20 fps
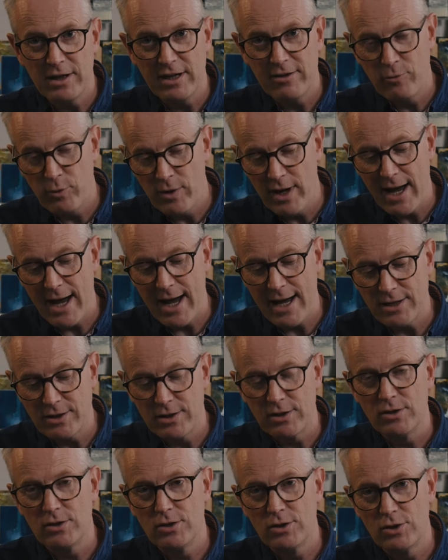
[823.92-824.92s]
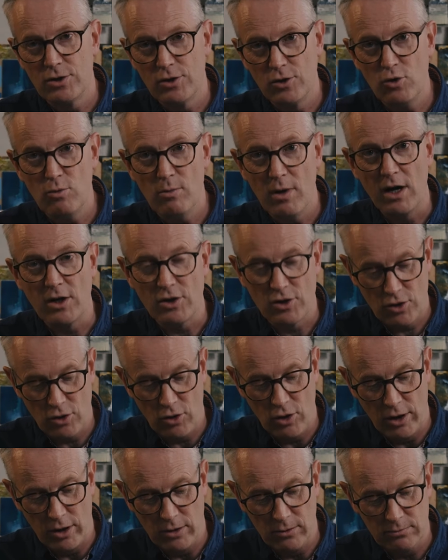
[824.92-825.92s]
that if we add too much
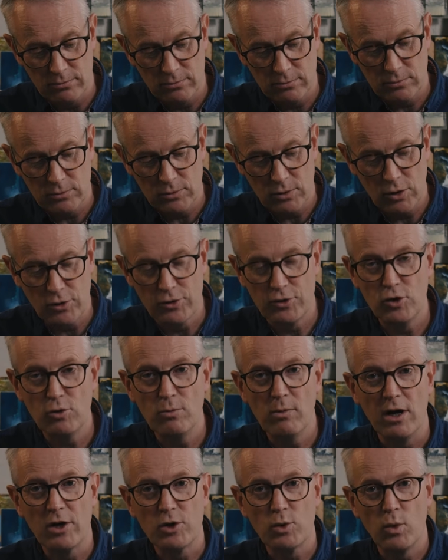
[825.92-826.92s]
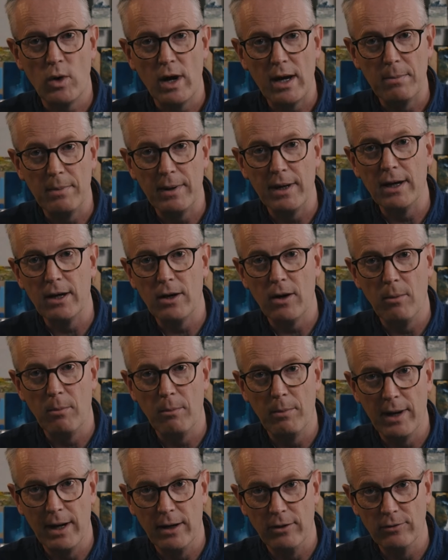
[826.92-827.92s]
oil or too much wiping
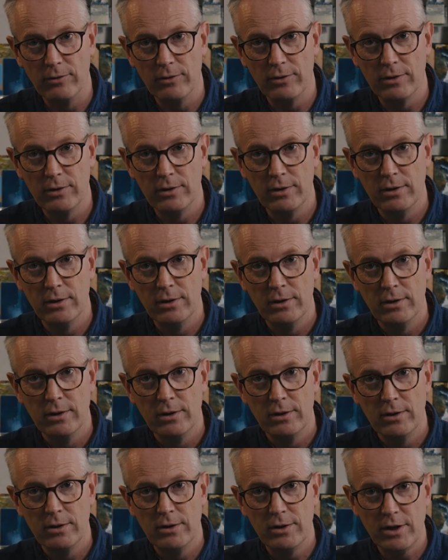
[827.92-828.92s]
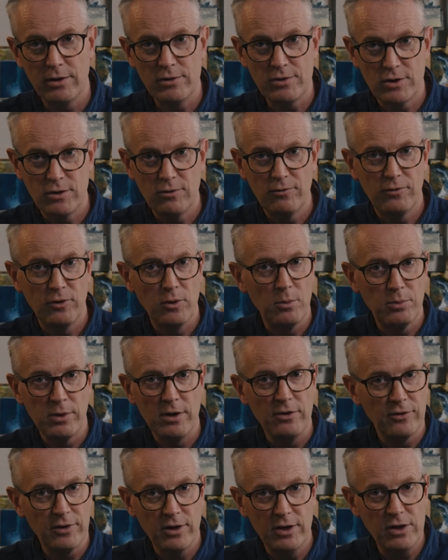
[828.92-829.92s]
compound, those two
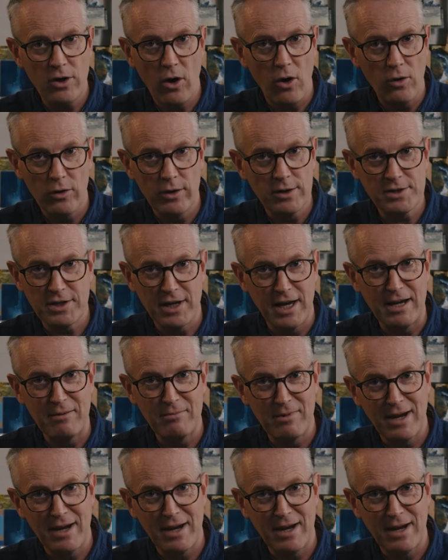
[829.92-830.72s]
footprints are not the same